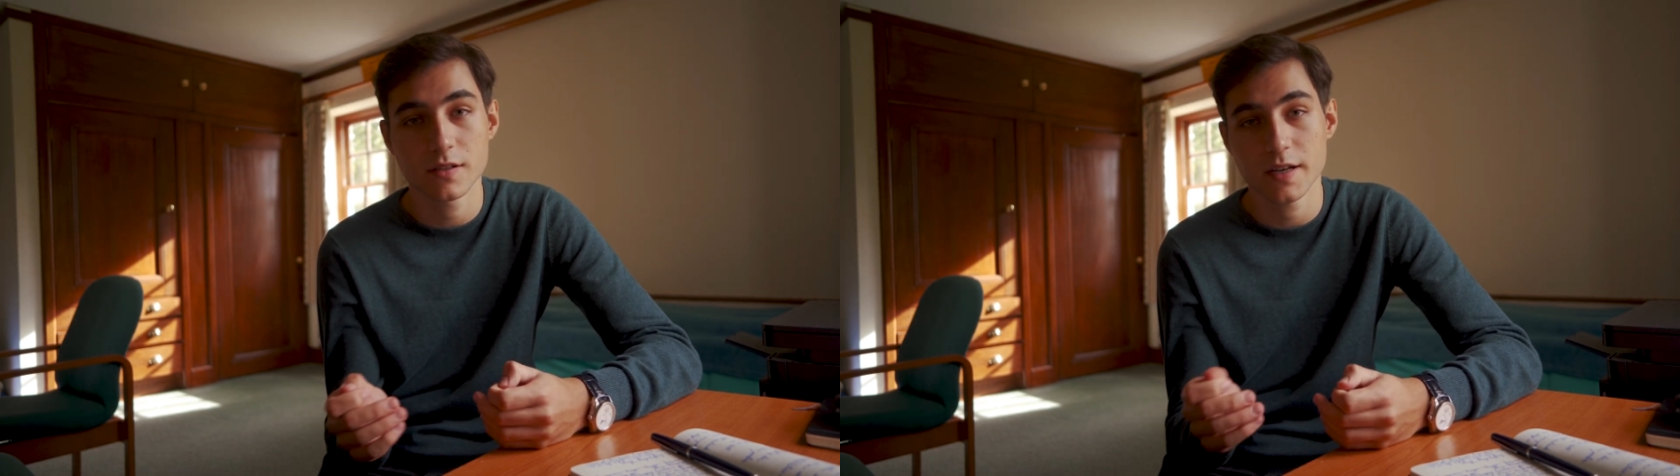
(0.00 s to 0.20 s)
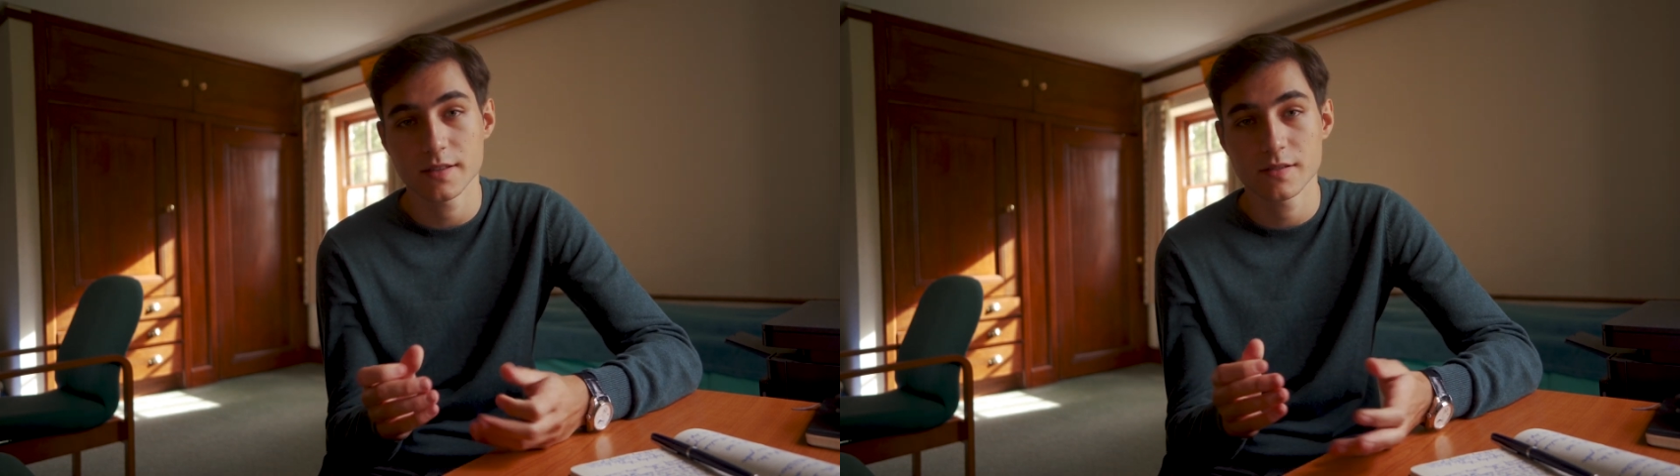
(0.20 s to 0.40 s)

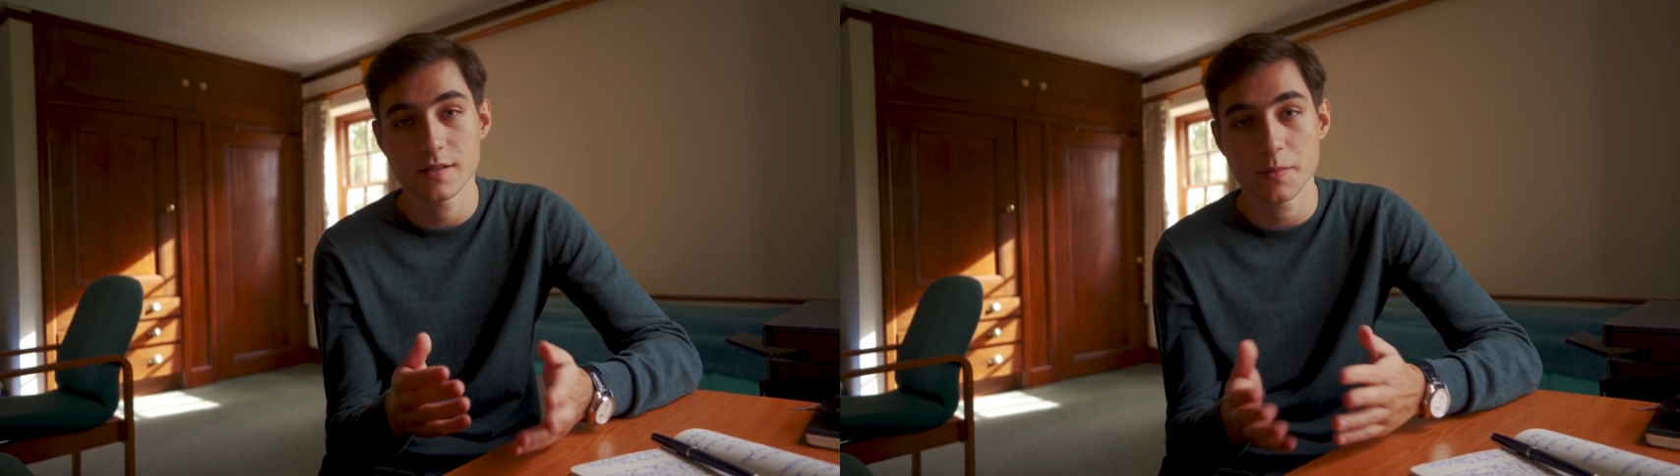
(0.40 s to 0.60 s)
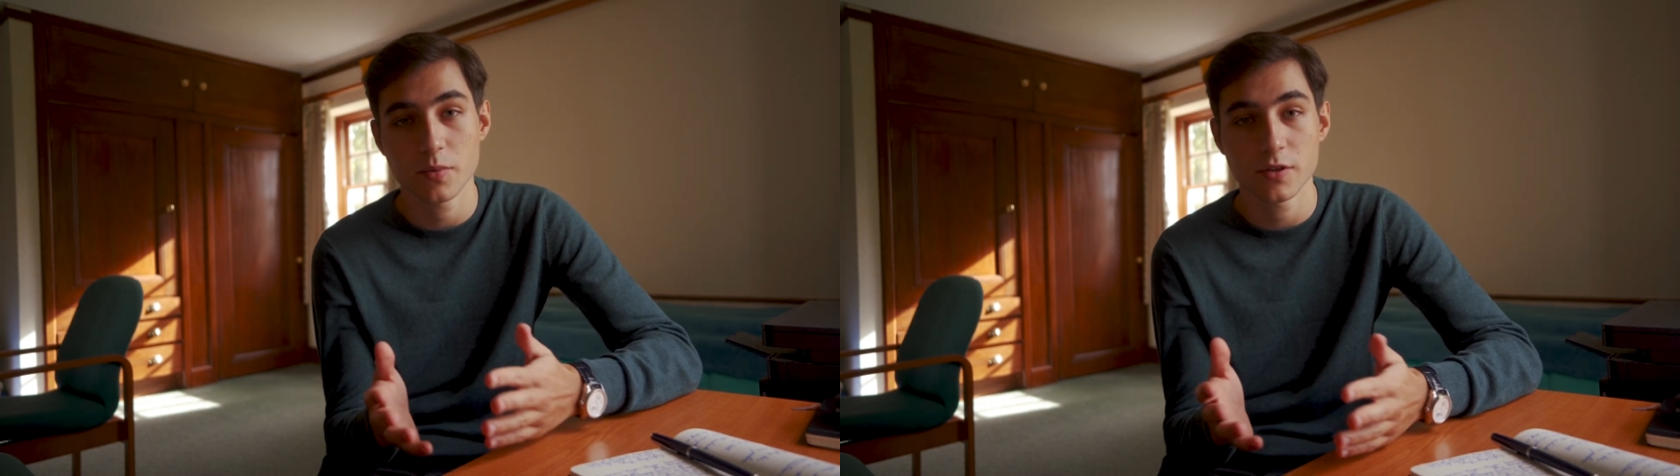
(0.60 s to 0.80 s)
at
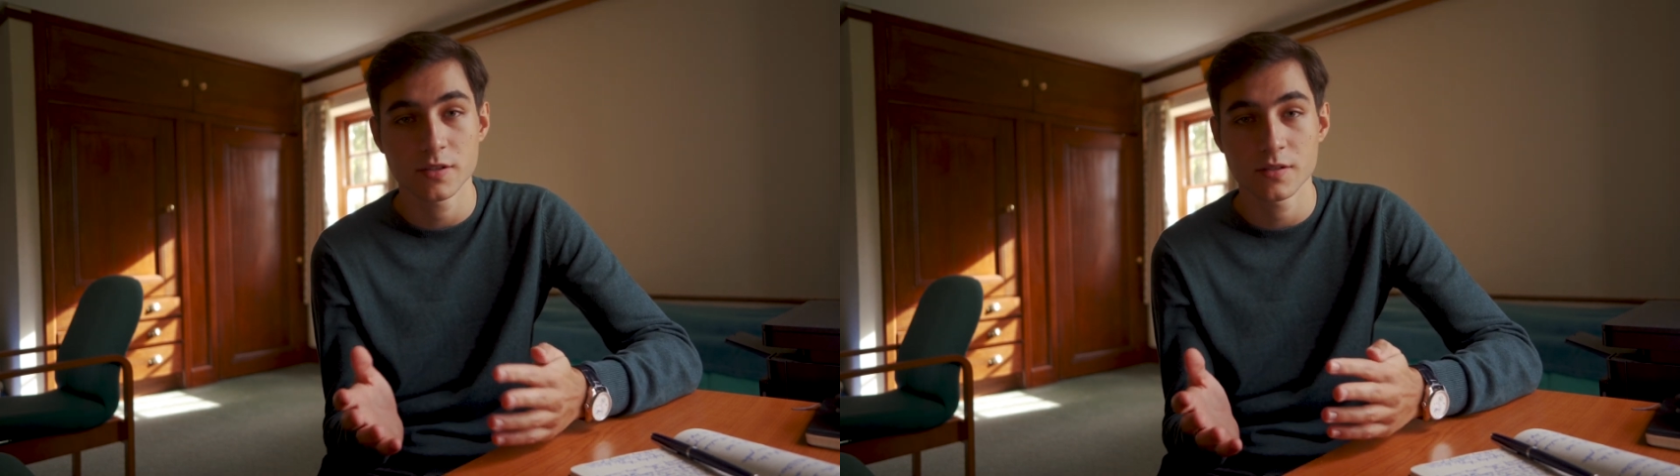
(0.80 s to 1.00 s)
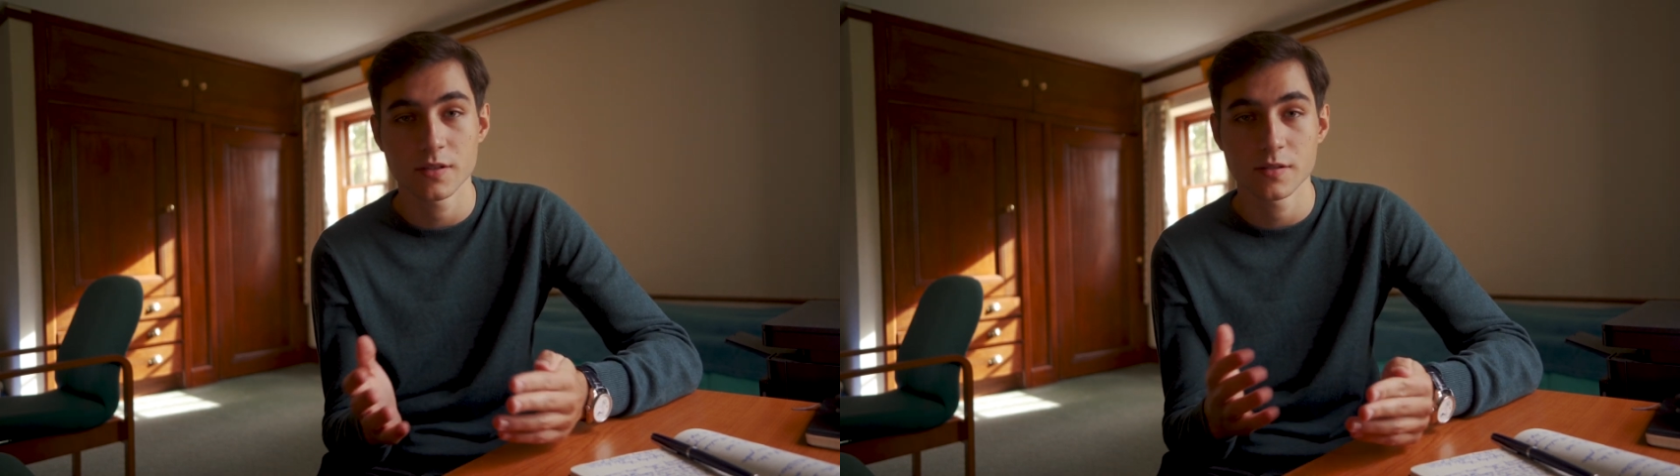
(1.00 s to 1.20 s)
some
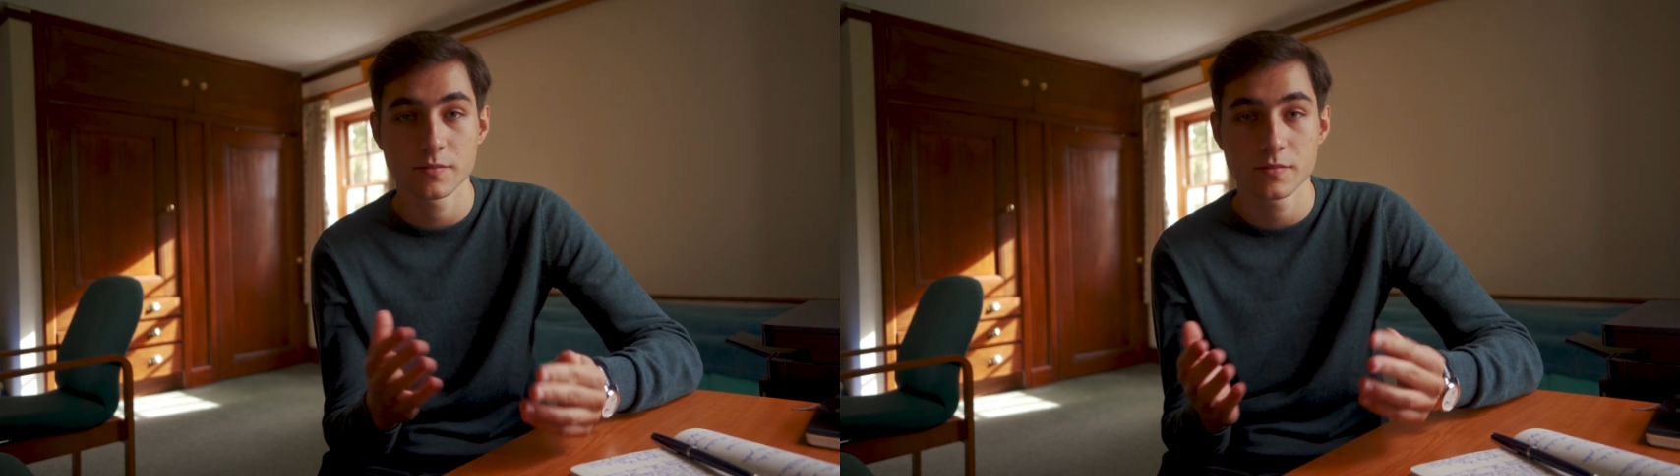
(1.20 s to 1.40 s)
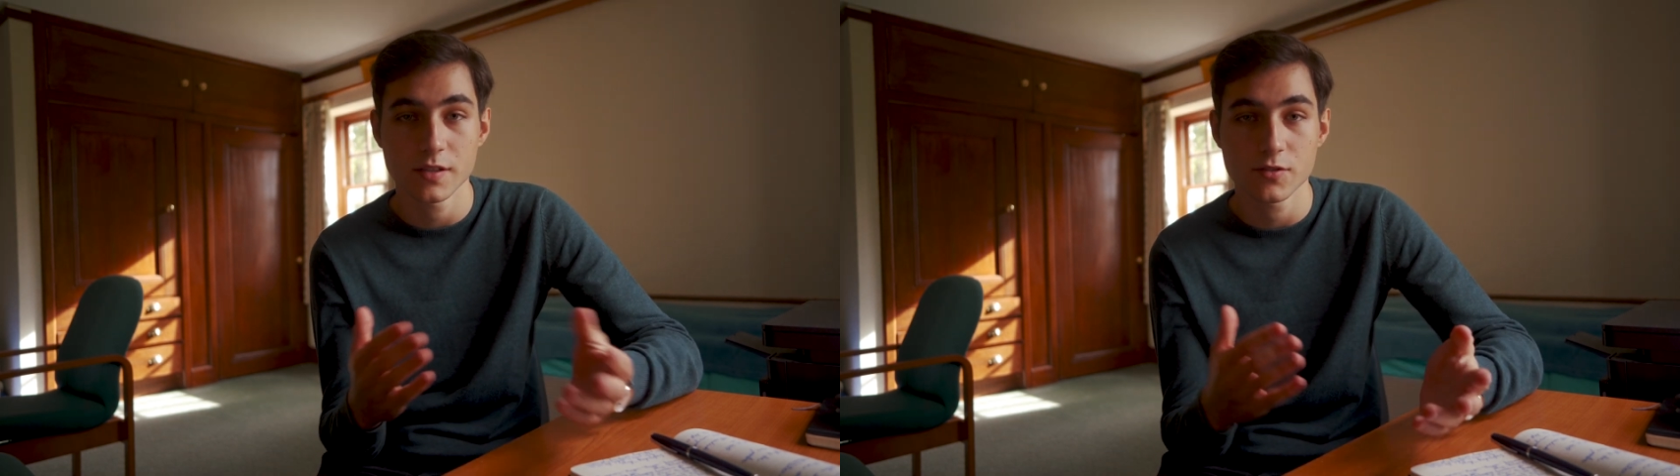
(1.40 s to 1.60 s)
point
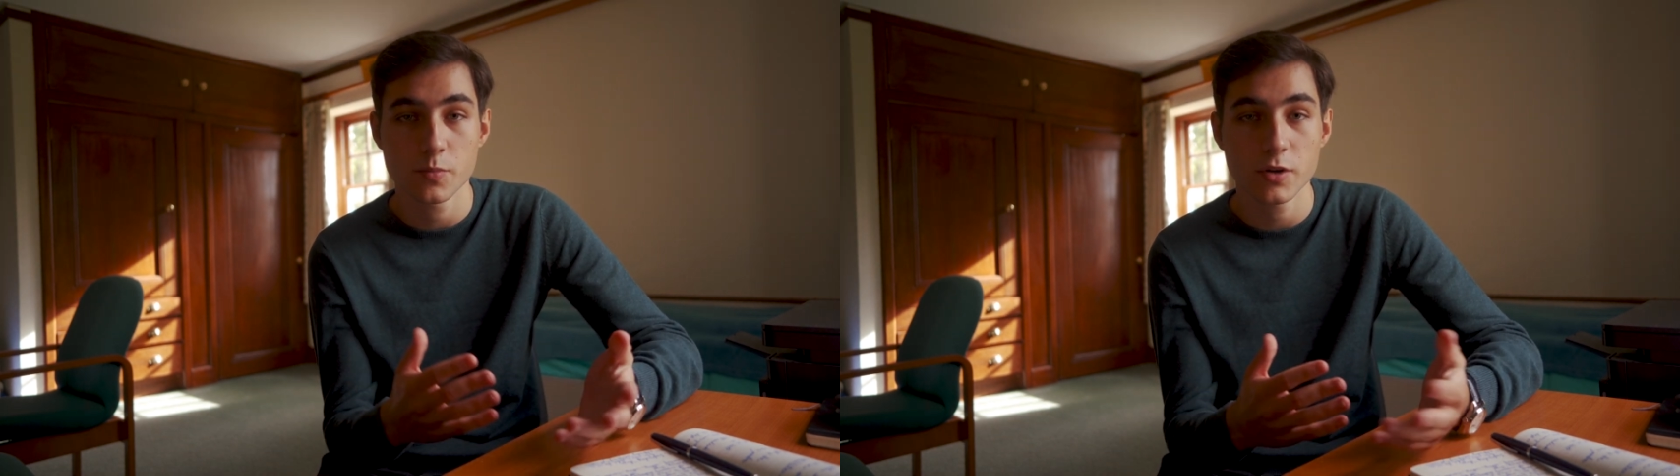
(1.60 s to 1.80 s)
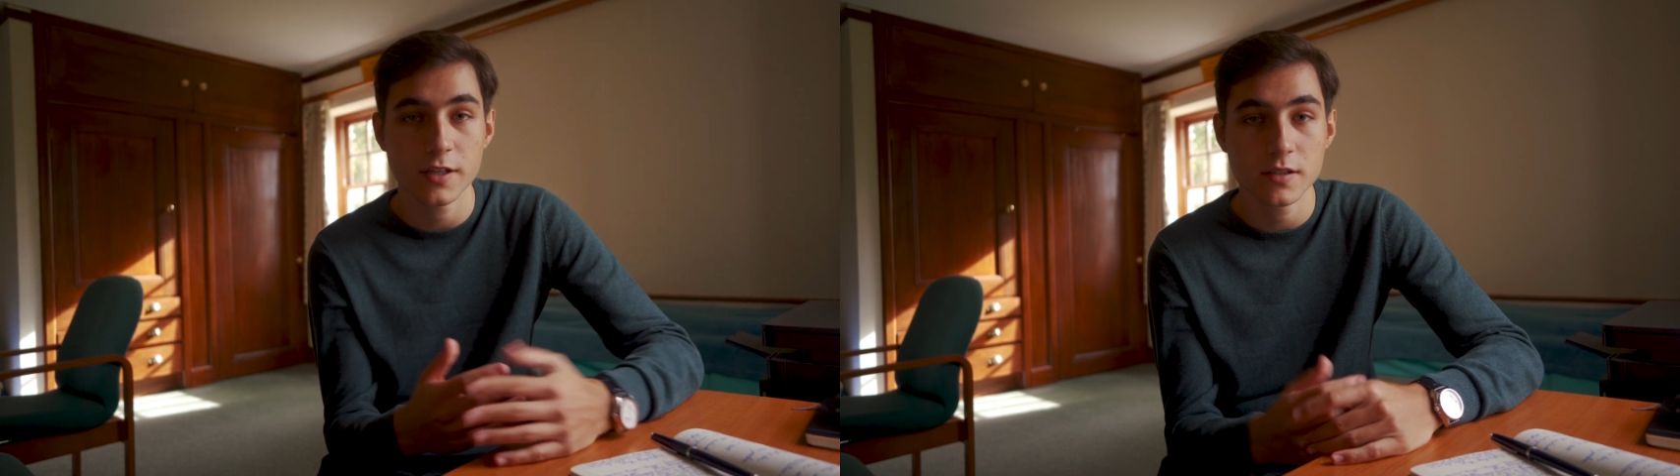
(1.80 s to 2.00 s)
in
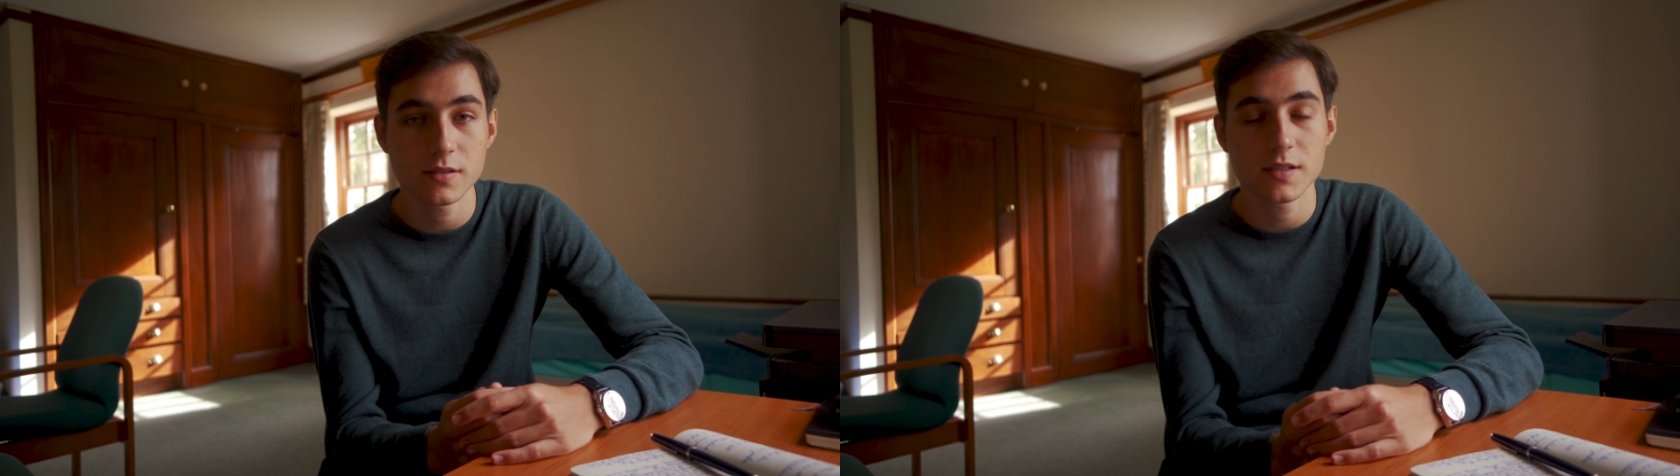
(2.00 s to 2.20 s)
spring